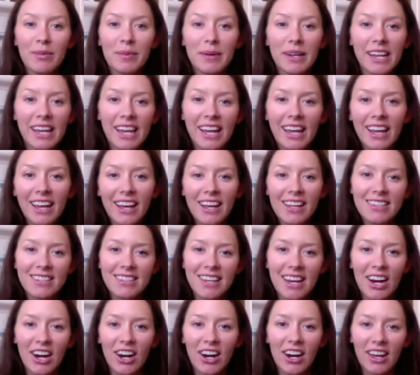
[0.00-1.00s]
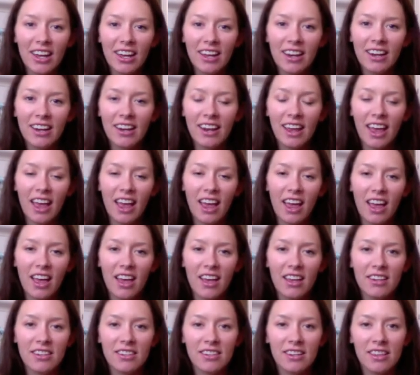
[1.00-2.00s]
everybody, it's Erin,
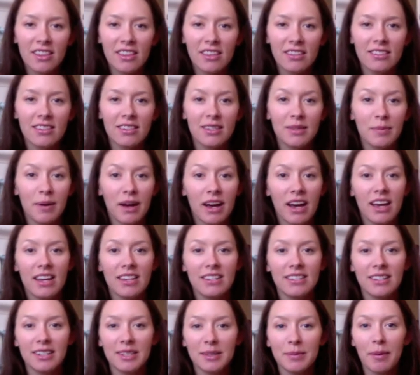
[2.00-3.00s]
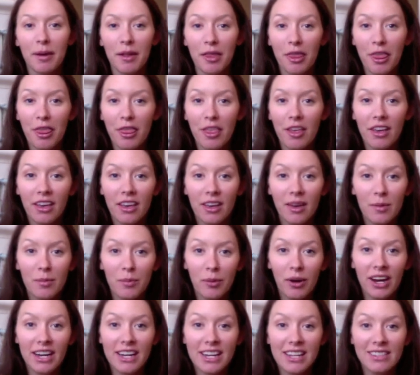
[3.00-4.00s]
and this is my six month
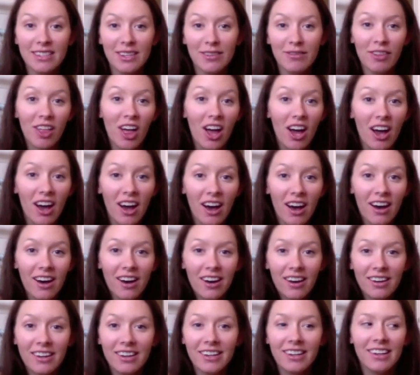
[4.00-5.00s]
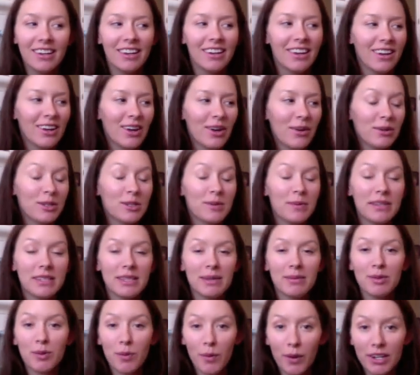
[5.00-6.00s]
pregnancy vlog, which means
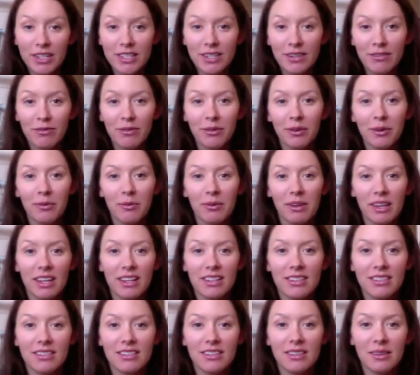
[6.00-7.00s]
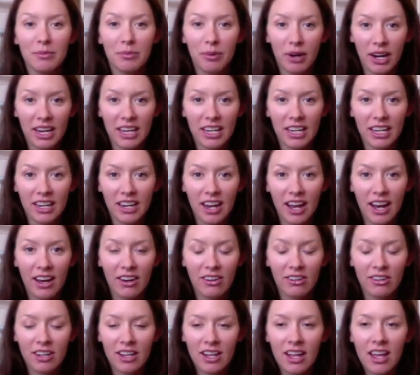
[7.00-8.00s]
I'm 24 weeks pregnant
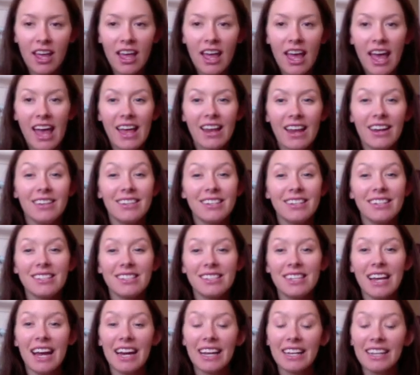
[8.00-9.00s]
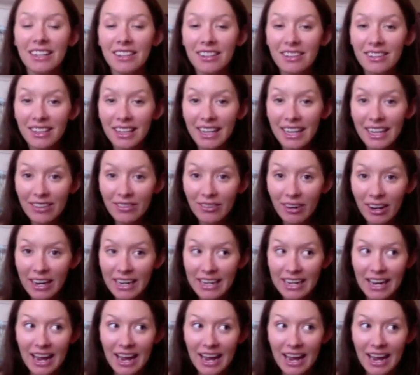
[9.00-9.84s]
now. And technically, right